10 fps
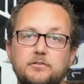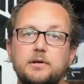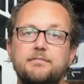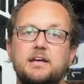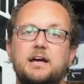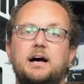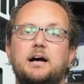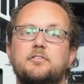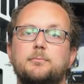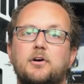This will give the
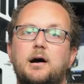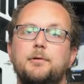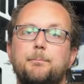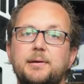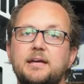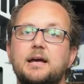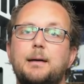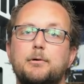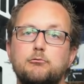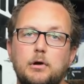car some time to pick
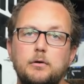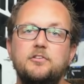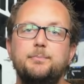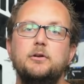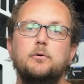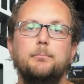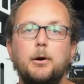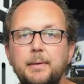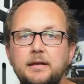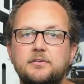up road speed or
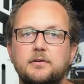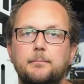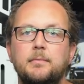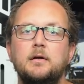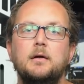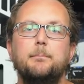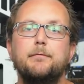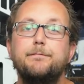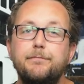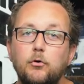momentum
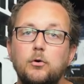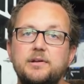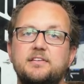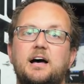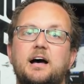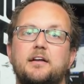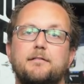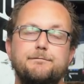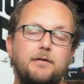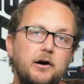before we target
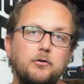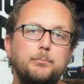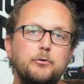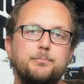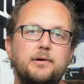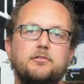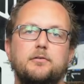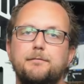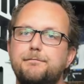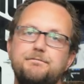a final boost
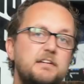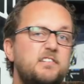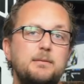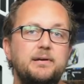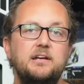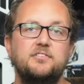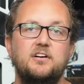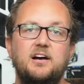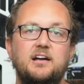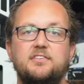pressure of 50
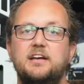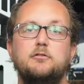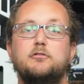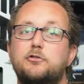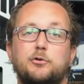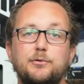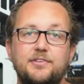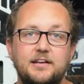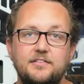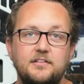psi, say 2
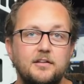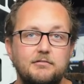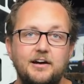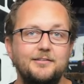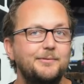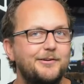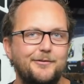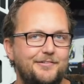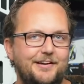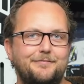seconds into the run, and we
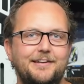cross our